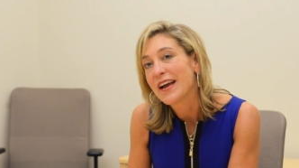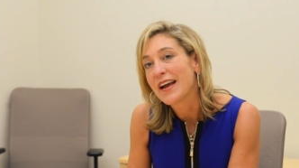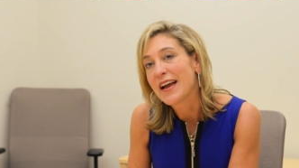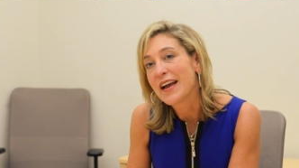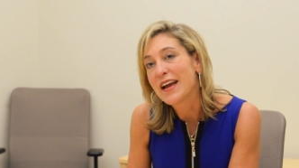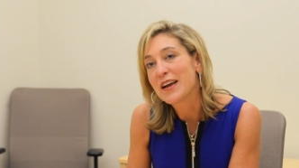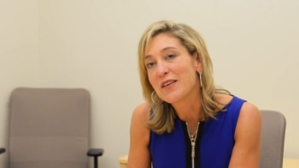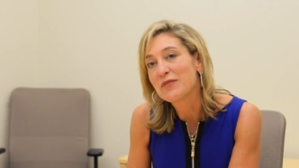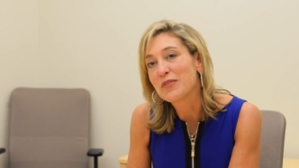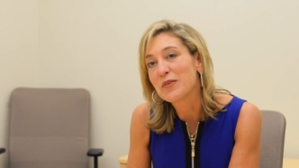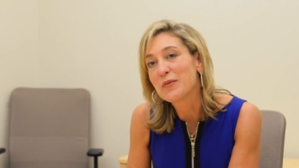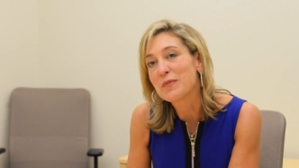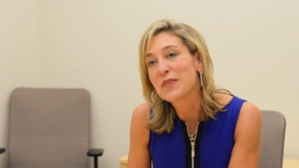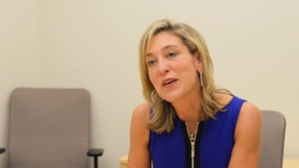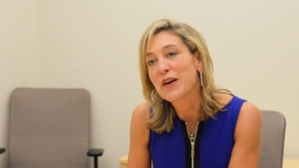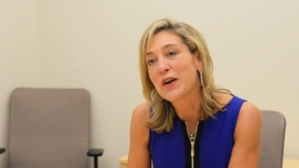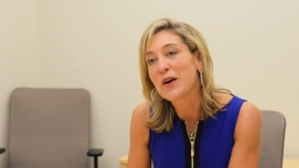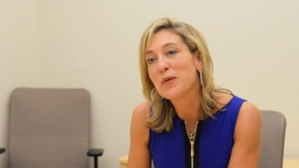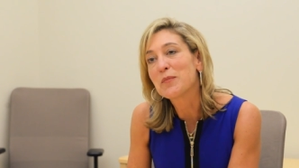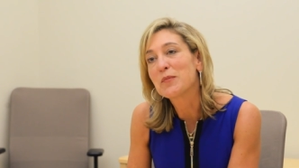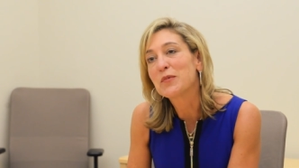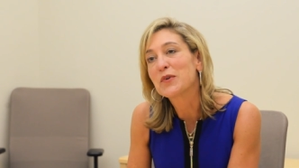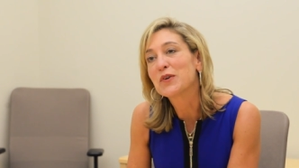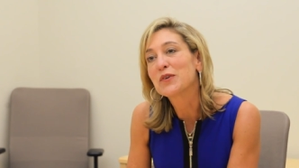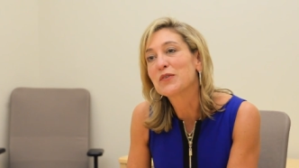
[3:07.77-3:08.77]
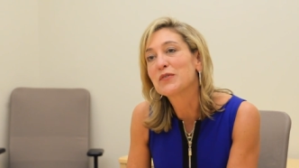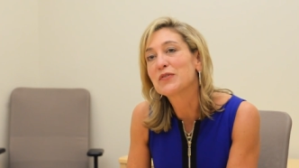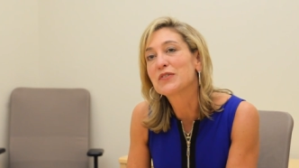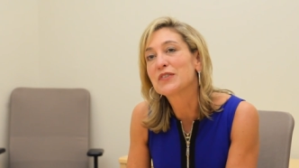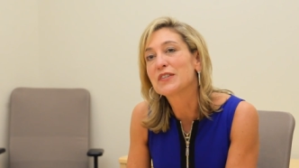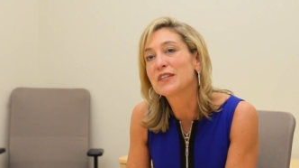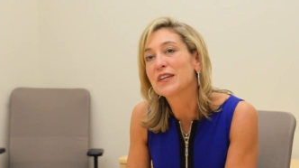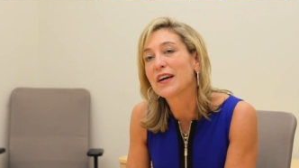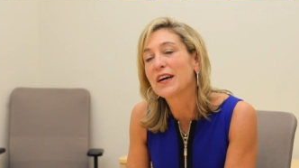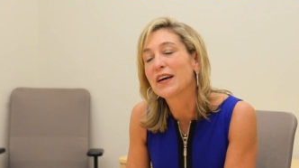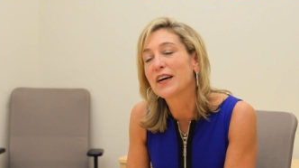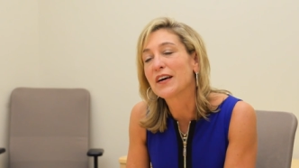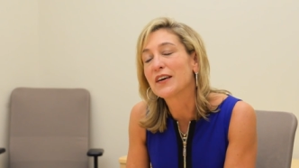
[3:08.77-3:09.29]
and from there moved
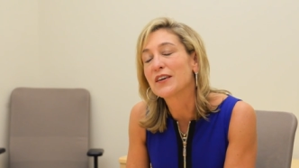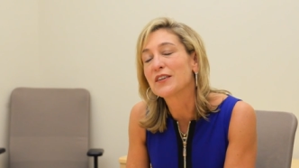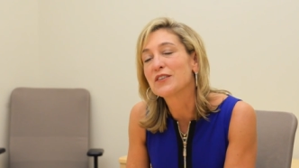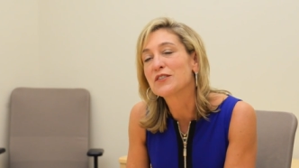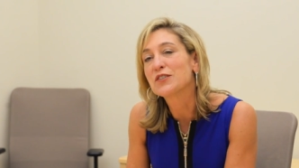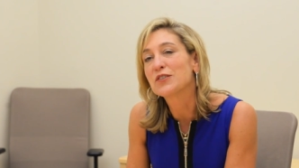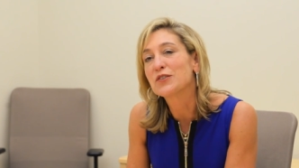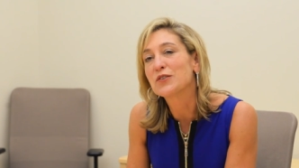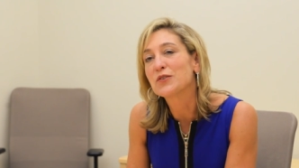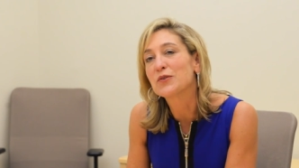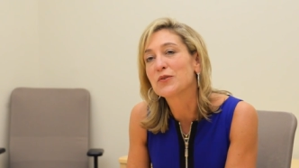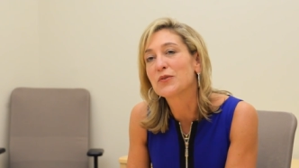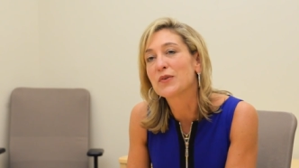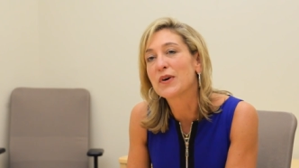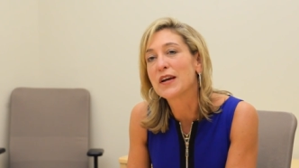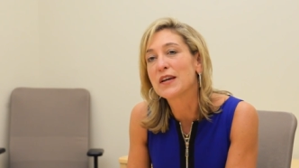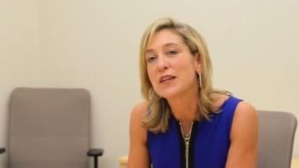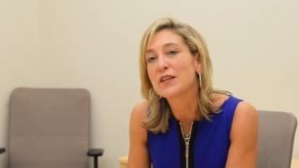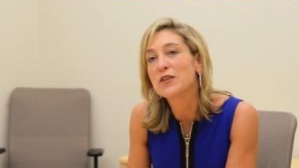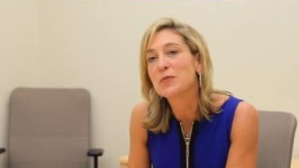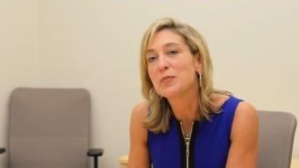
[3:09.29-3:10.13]
to a